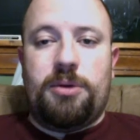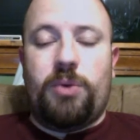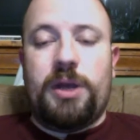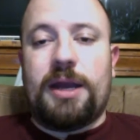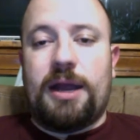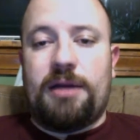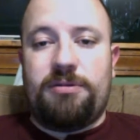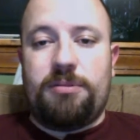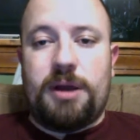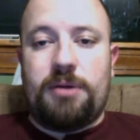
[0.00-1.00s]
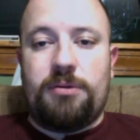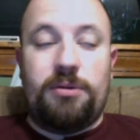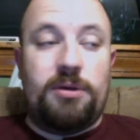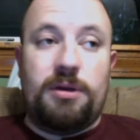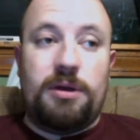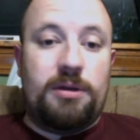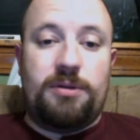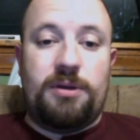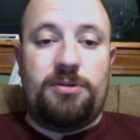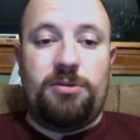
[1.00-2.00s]
a week and a half from now,
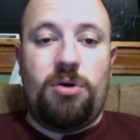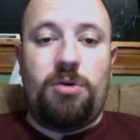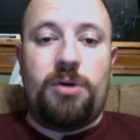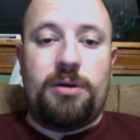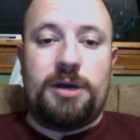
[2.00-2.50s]
it's snowing out.